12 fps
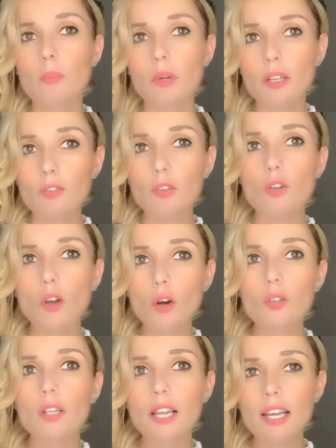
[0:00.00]
But if you
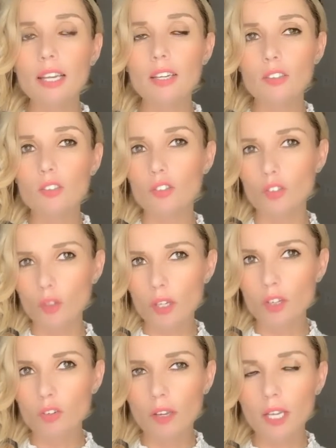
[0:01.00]
know the layers, you
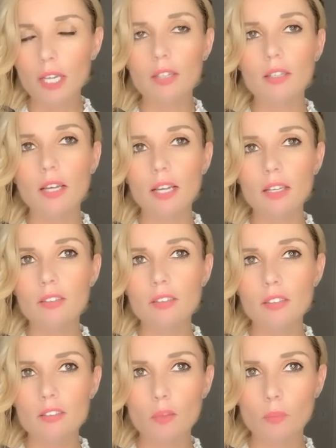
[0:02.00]
can train it. And it's
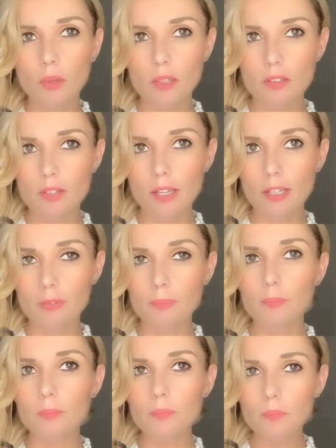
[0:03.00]
as simple as
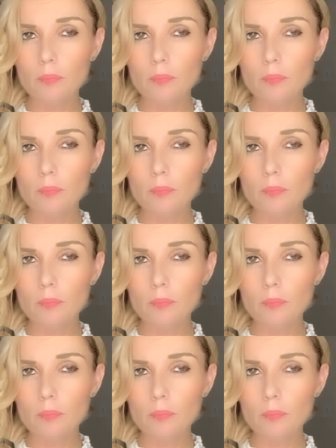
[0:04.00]
that.